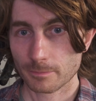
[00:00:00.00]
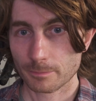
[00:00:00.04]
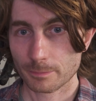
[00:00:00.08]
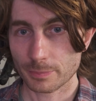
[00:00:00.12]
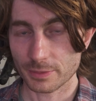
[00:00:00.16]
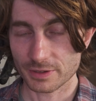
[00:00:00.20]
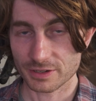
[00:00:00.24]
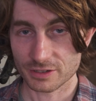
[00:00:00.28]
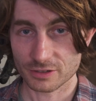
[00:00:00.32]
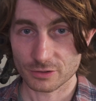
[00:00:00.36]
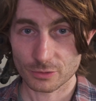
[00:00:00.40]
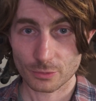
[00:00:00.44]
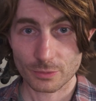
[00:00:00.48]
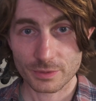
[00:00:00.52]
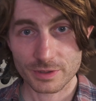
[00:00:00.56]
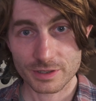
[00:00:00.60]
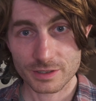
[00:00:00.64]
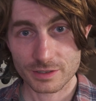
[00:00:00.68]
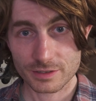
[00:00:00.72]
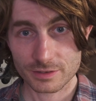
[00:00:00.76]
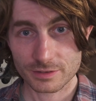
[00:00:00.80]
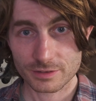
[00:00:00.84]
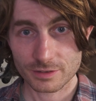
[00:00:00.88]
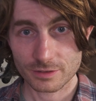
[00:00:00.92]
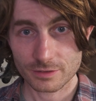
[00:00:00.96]
But you know what
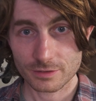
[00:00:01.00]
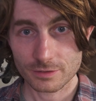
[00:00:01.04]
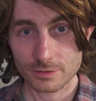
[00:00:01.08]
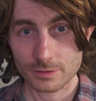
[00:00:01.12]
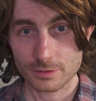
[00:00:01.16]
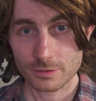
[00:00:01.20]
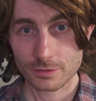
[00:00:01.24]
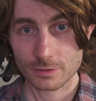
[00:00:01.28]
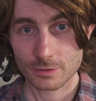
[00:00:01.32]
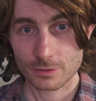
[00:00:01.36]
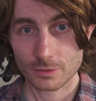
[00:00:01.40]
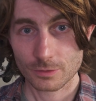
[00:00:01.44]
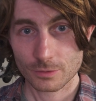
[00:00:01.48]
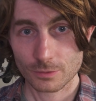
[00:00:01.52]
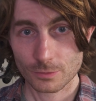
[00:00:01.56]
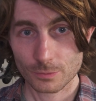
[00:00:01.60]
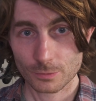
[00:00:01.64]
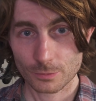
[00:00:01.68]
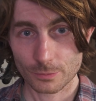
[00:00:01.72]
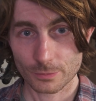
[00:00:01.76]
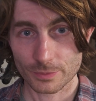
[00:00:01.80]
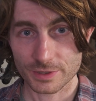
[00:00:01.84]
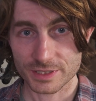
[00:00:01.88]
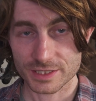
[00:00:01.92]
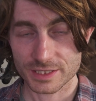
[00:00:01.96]
you could do,
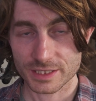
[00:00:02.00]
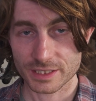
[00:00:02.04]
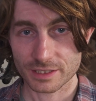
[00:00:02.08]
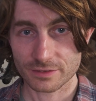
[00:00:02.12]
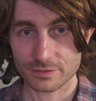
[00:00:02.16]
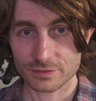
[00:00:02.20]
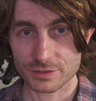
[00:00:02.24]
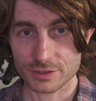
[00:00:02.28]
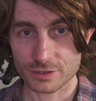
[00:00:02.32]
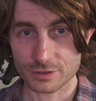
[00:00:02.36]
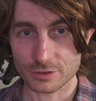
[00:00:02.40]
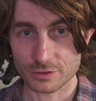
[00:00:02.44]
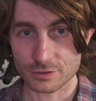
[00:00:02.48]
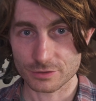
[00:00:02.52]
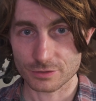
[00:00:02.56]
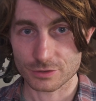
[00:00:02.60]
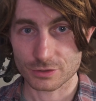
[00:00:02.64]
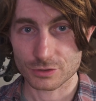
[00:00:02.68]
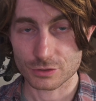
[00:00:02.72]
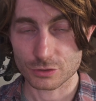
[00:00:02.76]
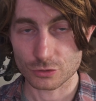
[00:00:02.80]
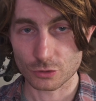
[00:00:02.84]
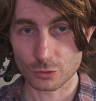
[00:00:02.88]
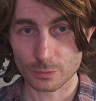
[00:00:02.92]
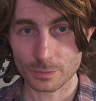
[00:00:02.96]
which gives you
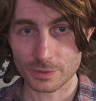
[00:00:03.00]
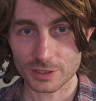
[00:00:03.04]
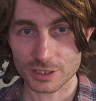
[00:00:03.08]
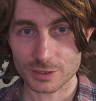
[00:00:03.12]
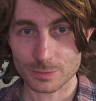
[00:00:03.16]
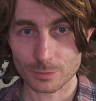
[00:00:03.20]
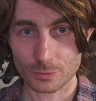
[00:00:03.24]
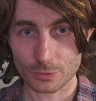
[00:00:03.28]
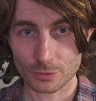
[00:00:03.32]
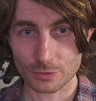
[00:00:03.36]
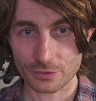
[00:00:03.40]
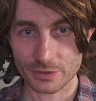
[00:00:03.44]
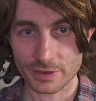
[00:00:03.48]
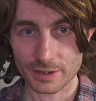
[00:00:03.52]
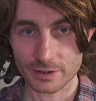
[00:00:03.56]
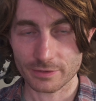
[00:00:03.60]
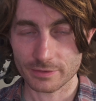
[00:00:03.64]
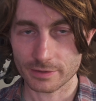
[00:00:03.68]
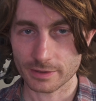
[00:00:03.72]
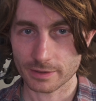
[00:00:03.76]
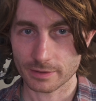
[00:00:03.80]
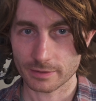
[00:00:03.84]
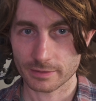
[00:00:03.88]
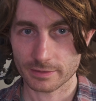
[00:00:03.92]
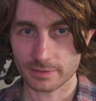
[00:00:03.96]
so much more
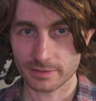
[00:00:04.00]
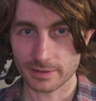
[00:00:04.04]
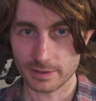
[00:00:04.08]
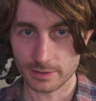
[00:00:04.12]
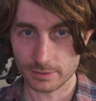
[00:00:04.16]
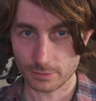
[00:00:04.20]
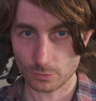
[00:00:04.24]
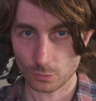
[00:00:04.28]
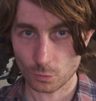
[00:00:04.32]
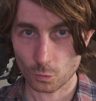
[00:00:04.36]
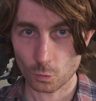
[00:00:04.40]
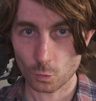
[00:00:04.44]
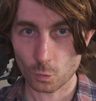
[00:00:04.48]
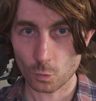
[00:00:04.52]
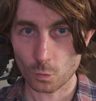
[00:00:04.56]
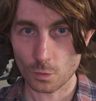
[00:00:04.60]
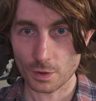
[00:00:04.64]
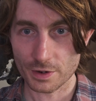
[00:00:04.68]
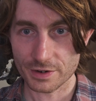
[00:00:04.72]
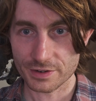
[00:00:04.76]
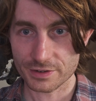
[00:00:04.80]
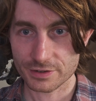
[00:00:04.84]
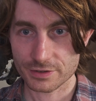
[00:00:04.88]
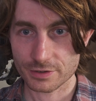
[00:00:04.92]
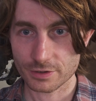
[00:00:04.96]
there than
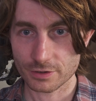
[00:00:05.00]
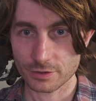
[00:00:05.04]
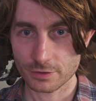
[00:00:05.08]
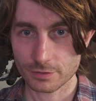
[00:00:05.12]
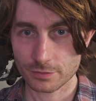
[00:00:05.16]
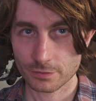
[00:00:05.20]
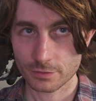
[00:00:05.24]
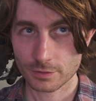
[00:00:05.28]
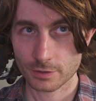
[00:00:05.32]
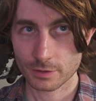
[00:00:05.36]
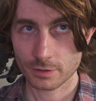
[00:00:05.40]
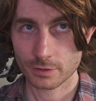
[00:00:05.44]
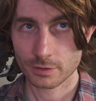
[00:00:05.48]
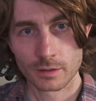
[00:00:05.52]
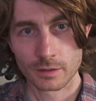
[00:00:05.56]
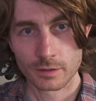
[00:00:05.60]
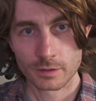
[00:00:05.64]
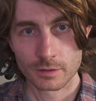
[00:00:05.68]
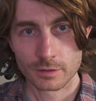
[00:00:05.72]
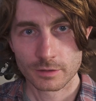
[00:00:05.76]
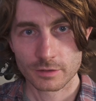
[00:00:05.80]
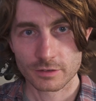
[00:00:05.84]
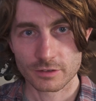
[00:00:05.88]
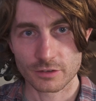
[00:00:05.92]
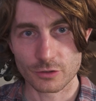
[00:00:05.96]
1 tooth?
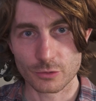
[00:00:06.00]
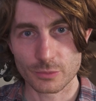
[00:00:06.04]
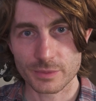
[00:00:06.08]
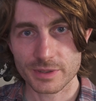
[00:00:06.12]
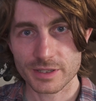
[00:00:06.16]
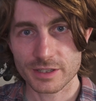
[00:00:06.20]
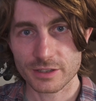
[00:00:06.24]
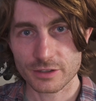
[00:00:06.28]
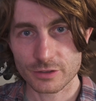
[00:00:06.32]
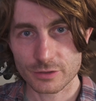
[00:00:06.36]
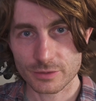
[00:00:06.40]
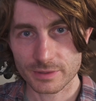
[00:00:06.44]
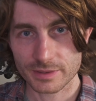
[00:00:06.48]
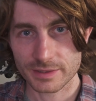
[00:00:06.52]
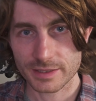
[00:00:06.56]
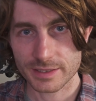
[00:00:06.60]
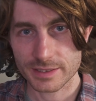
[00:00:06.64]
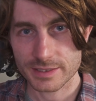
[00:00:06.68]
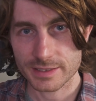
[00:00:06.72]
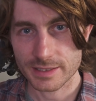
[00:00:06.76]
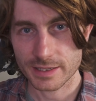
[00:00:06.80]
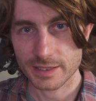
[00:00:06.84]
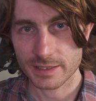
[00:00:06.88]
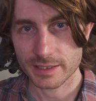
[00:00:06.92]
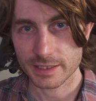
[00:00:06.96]
Do you know what you can do at
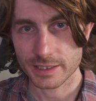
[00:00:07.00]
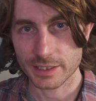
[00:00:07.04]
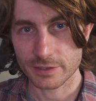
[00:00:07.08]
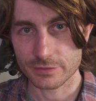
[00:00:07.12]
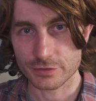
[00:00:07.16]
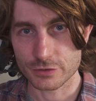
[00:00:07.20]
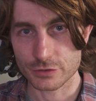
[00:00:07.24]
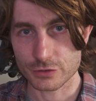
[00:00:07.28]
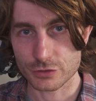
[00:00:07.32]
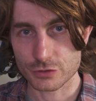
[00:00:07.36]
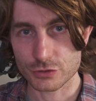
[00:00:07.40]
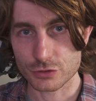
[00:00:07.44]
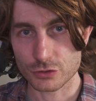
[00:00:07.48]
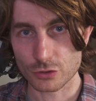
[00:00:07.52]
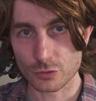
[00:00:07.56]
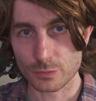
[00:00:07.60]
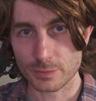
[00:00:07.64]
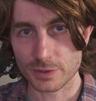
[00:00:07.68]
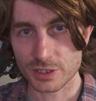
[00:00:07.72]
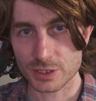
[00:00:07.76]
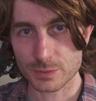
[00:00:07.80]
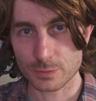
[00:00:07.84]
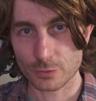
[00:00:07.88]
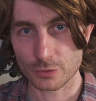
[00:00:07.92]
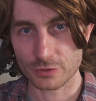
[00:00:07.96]
this end that gives you so
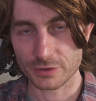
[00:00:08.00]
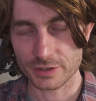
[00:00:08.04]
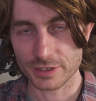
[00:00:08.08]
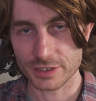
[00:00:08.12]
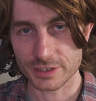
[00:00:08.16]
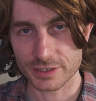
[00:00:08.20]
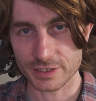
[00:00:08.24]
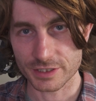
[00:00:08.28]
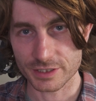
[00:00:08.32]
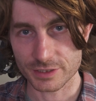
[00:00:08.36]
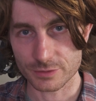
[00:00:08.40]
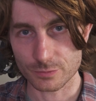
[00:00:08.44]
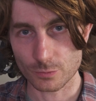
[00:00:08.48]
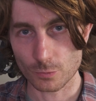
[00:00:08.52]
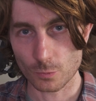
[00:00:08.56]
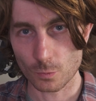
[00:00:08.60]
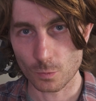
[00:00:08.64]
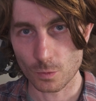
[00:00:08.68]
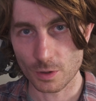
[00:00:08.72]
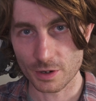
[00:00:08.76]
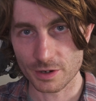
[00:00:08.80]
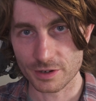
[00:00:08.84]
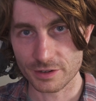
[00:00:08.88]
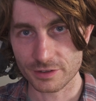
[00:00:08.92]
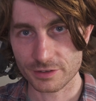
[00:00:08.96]
much more than just
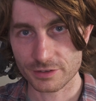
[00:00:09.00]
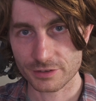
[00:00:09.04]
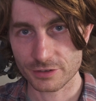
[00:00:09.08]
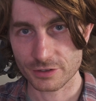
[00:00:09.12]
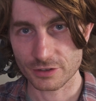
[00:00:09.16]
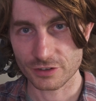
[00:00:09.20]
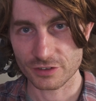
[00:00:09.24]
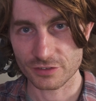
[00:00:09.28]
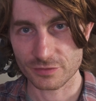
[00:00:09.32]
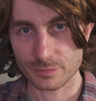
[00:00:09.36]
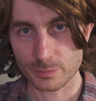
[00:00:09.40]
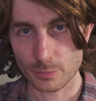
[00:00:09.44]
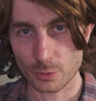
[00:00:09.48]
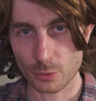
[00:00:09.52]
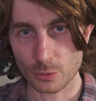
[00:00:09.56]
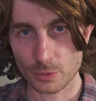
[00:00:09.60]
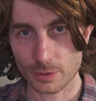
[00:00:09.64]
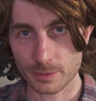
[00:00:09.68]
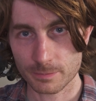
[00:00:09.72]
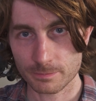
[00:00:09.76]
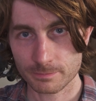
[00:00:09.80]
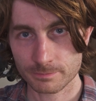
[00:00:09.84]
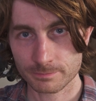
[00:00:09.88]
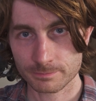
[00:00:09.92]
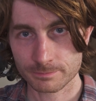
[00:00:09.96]
1 tooth
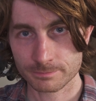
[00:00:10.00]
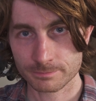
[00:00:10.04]
more?